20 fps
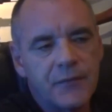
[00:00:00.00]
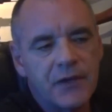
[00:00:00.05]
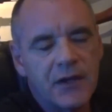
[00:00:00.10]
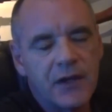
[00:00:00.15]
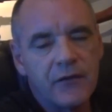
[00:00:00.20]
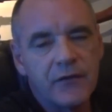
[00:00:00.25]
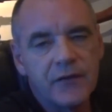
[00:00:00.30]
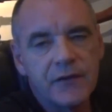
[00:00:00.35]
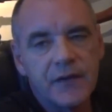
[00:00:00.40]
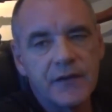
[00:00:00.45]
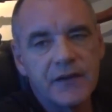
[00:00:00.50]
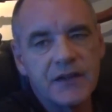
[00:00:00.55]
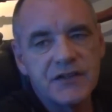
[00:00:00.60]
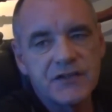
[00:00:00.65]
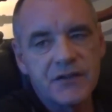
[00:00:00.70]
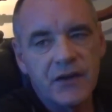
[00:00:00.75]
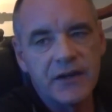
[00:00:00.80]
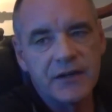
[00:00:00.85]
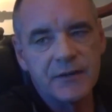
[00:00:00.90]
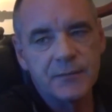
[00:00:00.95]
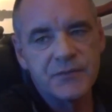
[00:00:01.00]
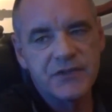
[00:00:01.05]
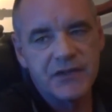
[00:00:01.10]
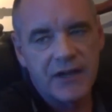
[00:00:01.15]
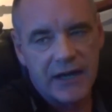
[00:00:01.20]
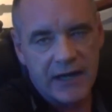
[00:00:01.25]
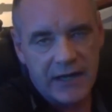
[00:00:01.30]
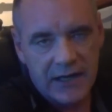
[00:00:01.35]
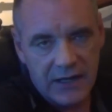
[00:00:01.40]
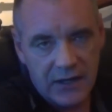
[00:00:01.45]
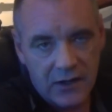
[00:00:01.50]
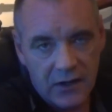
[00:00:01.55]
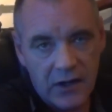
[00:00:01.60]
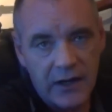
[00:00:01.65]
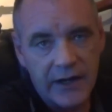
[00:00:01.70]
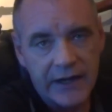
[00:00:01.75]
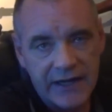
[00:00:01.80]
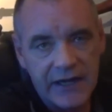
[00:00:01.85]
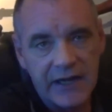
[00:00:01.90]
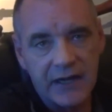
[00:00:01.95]
given that these items are
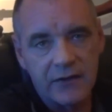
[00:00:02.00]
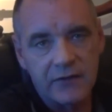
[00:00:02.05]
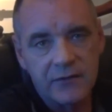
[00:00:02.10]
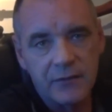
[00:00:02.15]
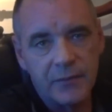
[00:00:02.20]
high end,